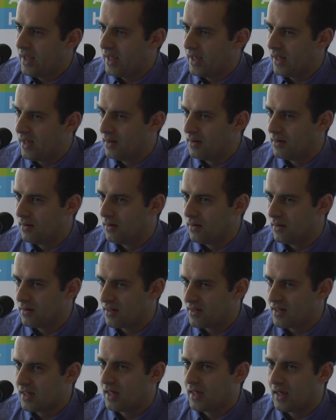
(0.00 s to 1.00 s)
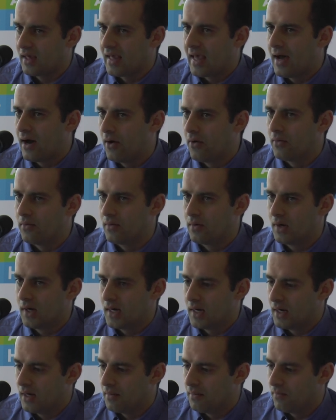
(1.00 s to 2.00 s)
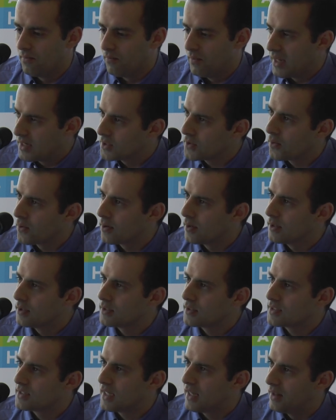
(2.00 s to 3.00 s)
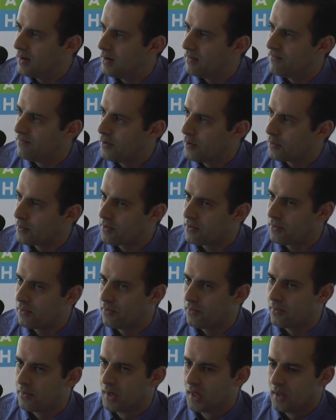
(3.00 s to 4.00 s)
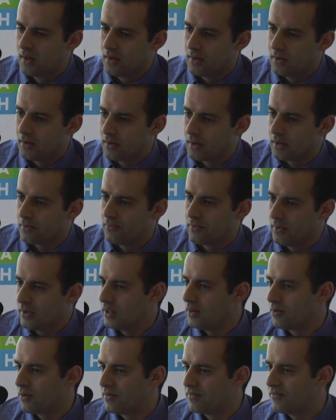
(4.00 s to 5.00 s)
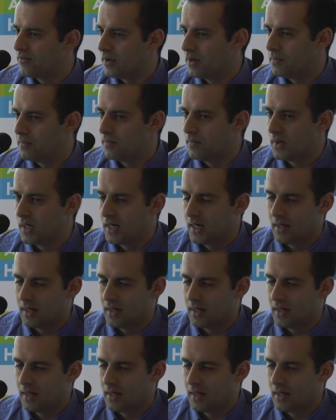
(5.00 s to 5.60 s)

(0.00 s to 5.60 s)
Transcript: and seeking out mentors and folks who you can really learn from.